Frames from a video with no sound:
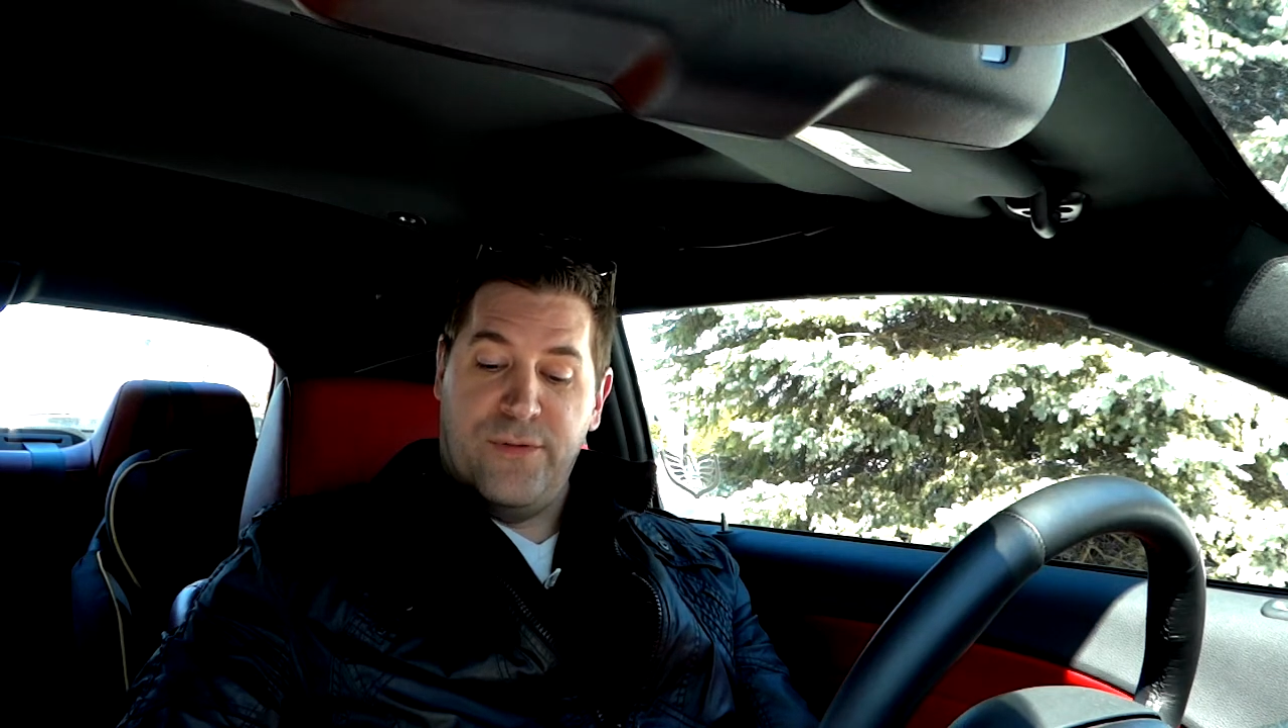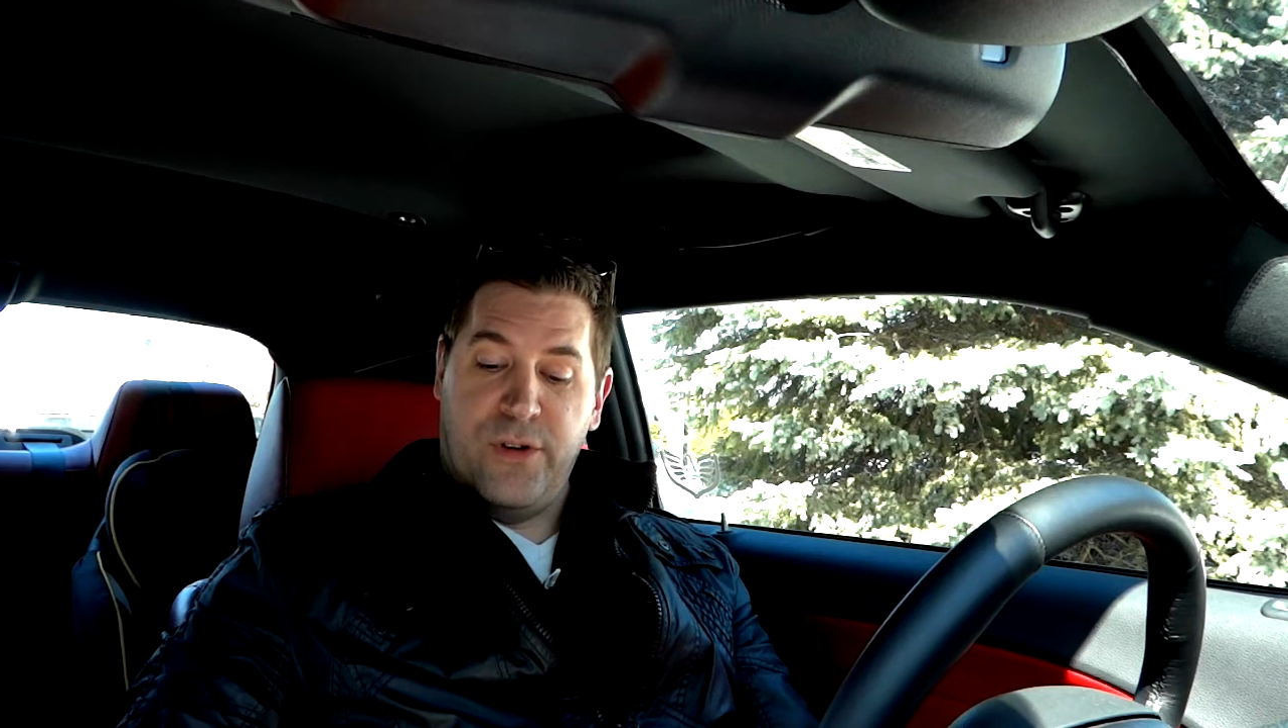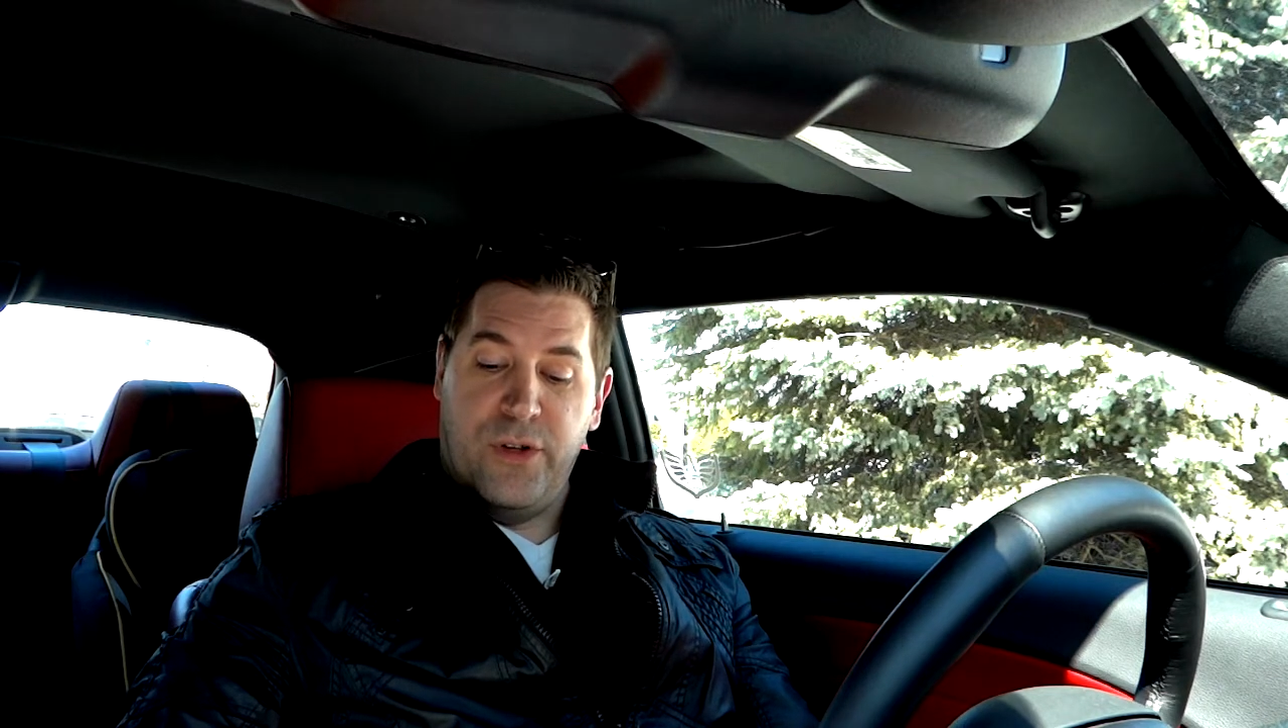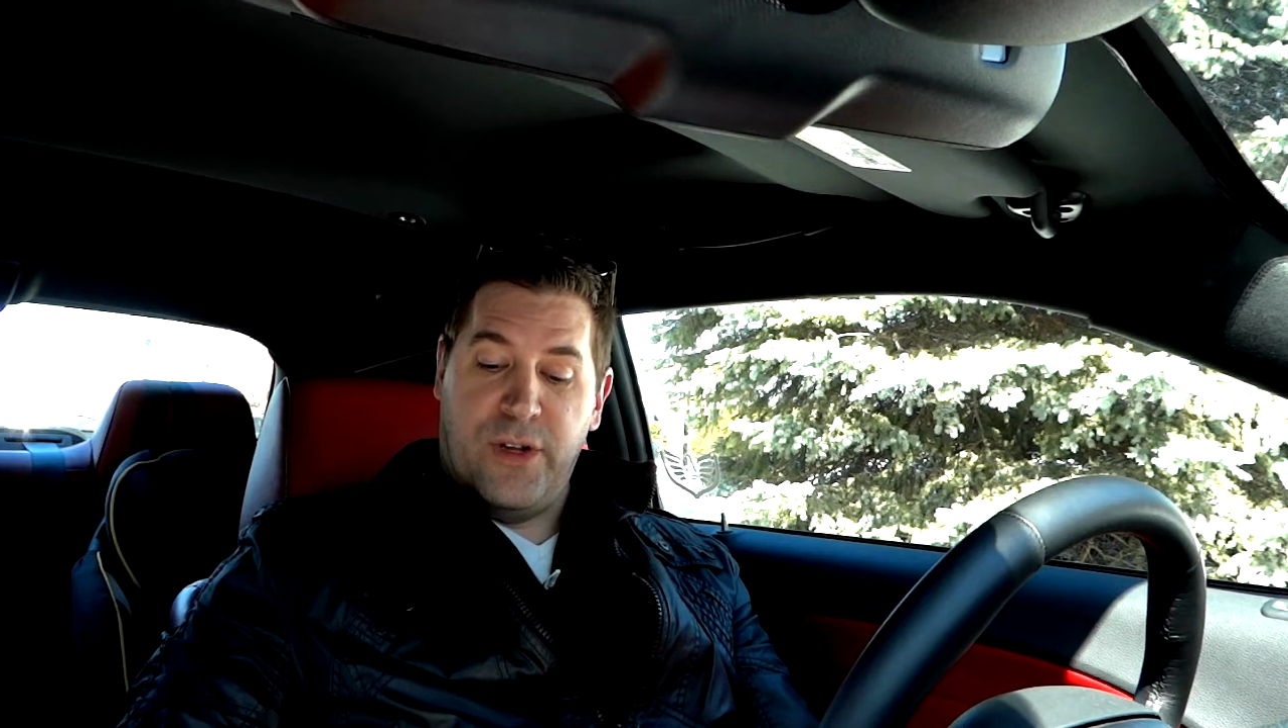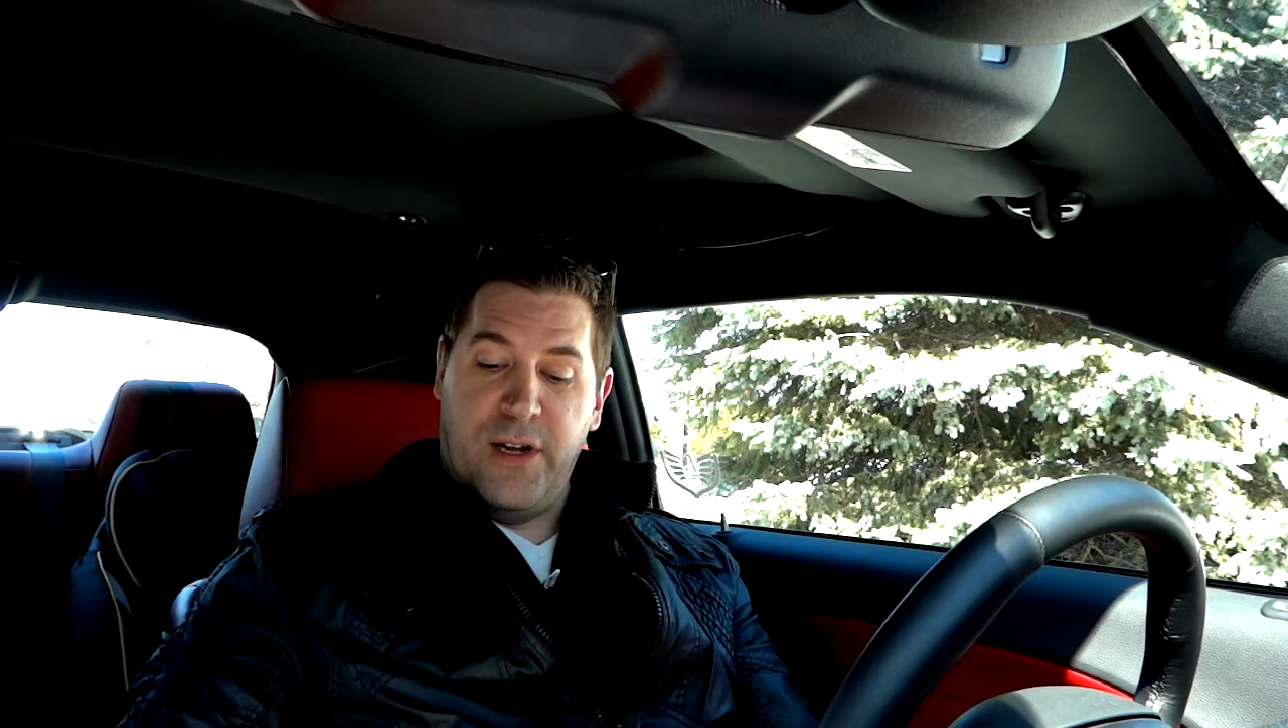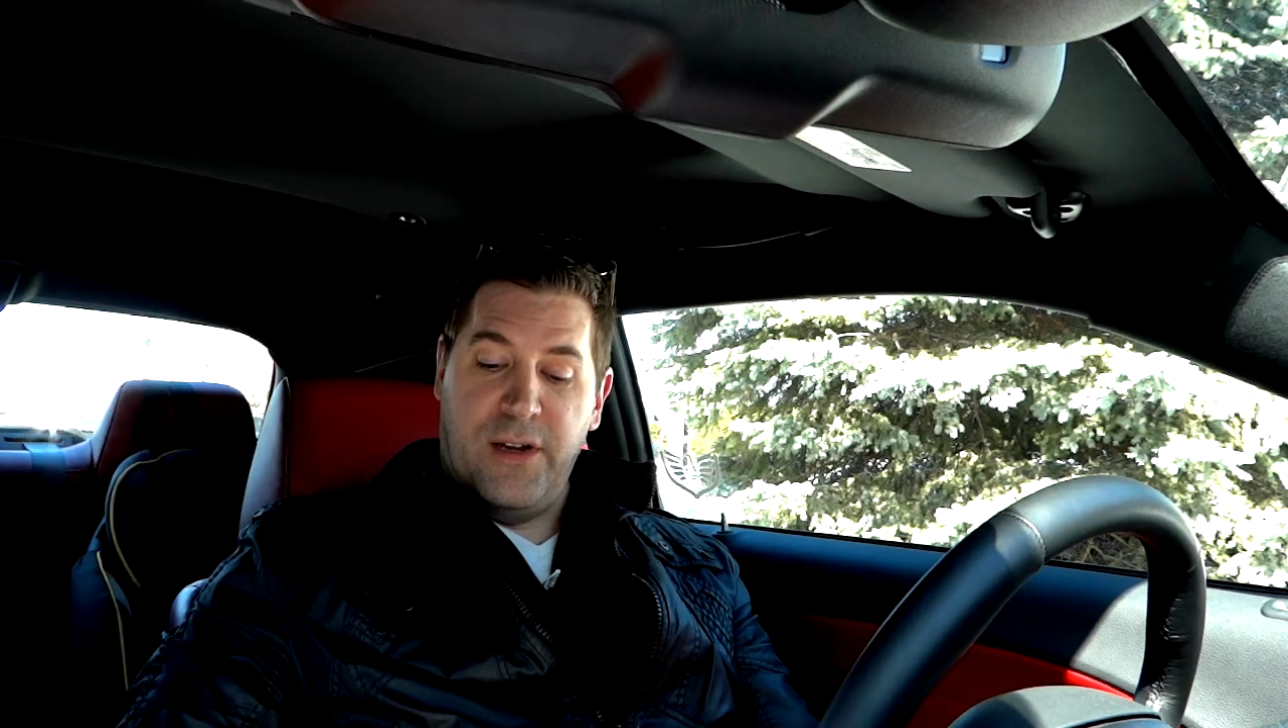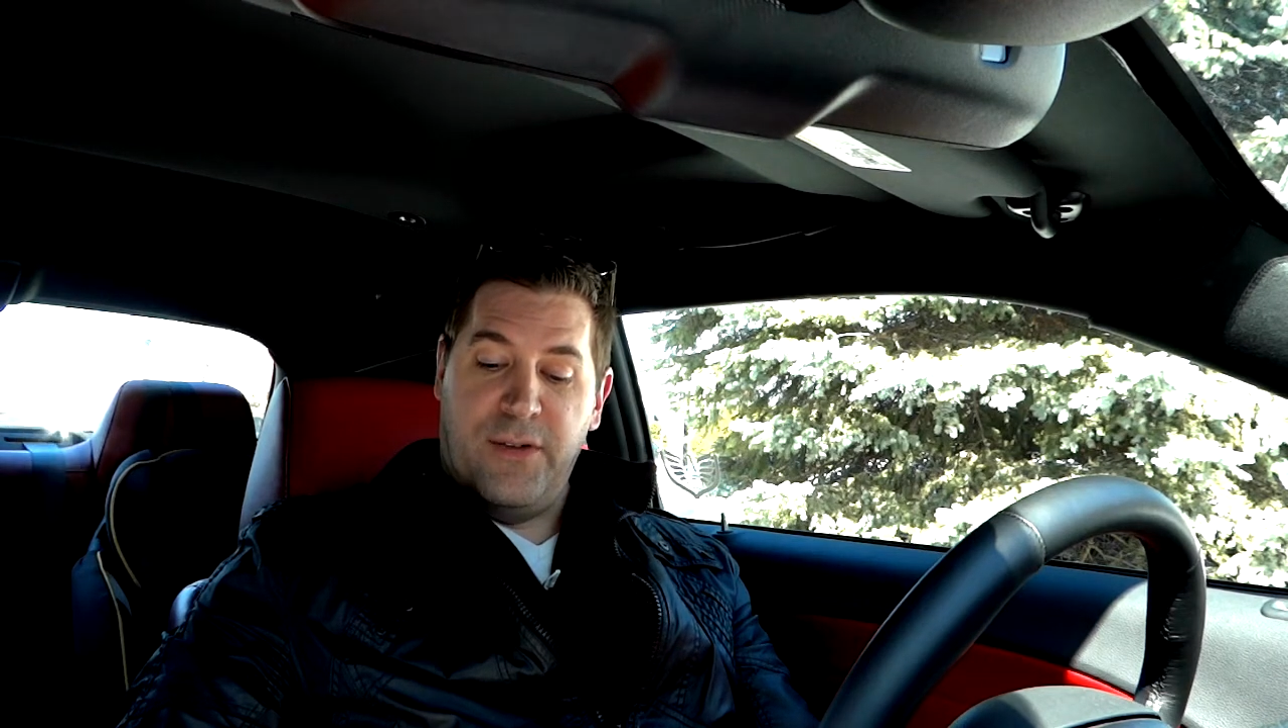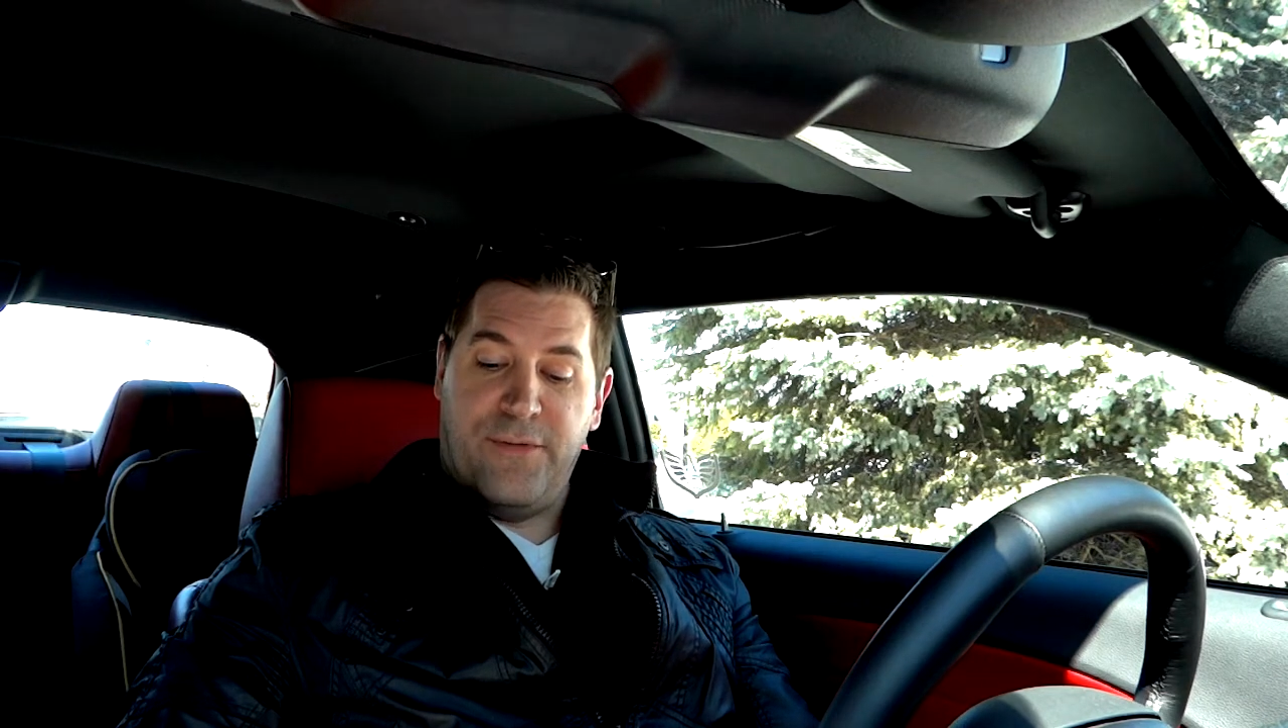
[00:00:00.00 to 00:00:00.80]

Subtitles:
for you Canadian